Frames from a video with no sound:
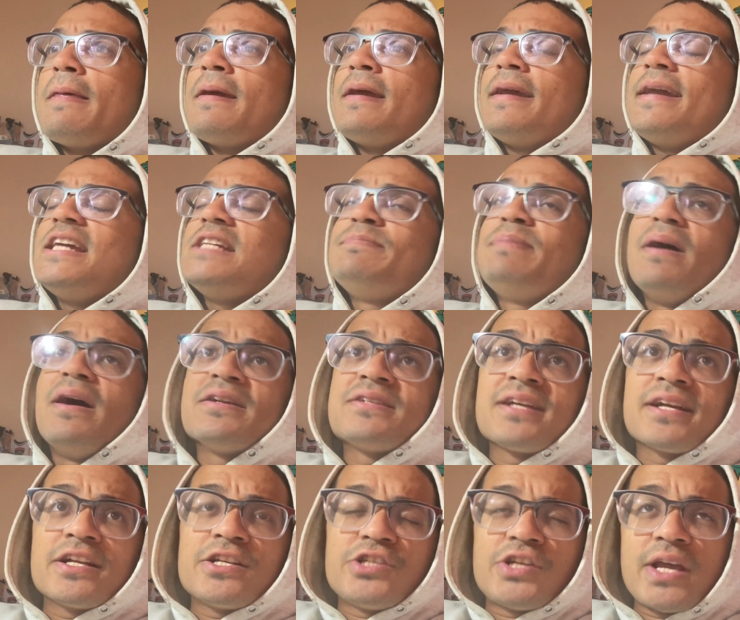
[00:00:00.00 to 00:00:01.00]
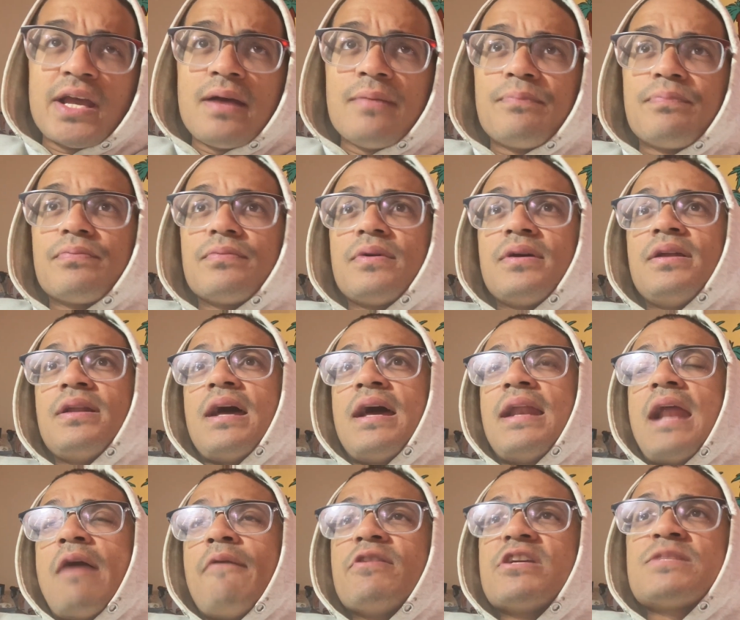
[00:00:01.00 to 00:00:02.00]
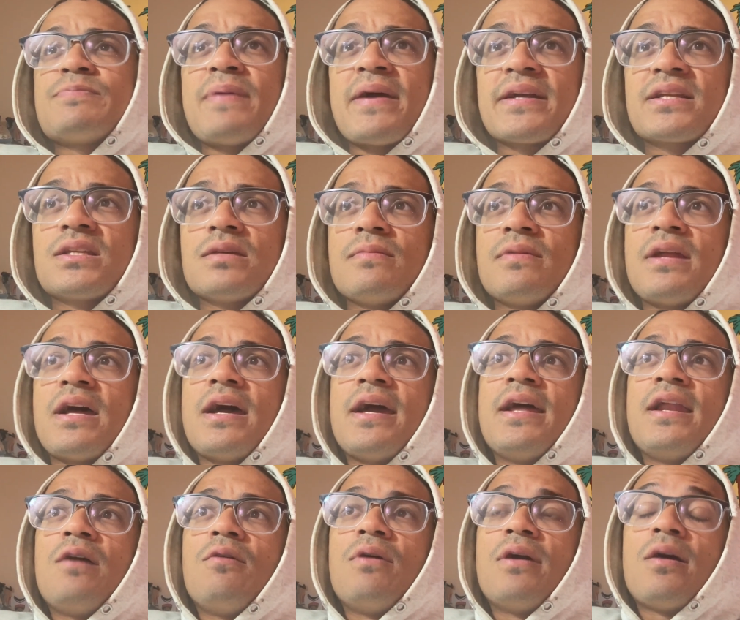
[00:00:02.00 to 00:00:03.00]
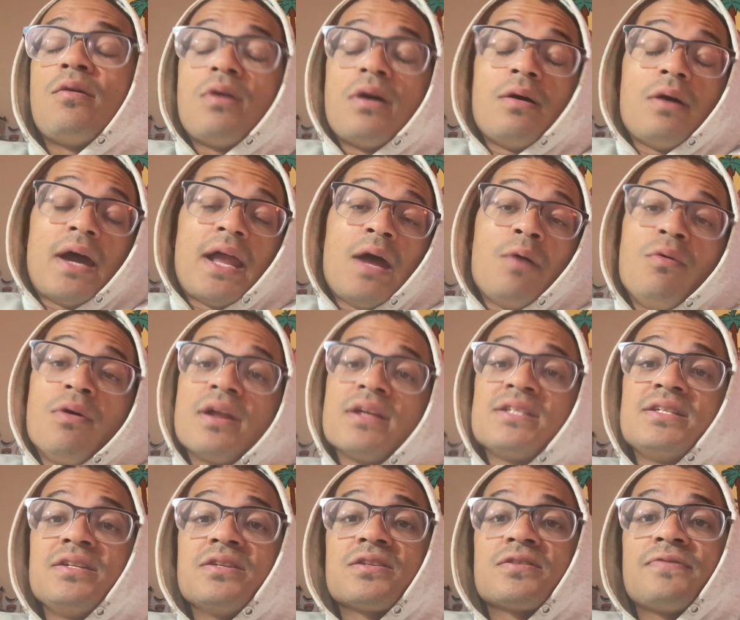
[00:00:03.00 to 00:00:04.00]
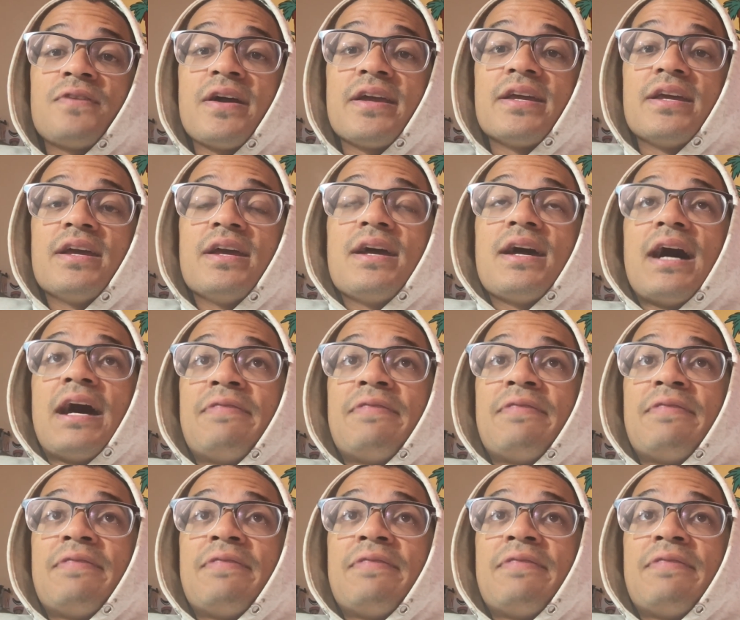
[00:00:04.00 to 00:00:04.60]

He's bounced like a champ, and I respect him, and I want to see this fight.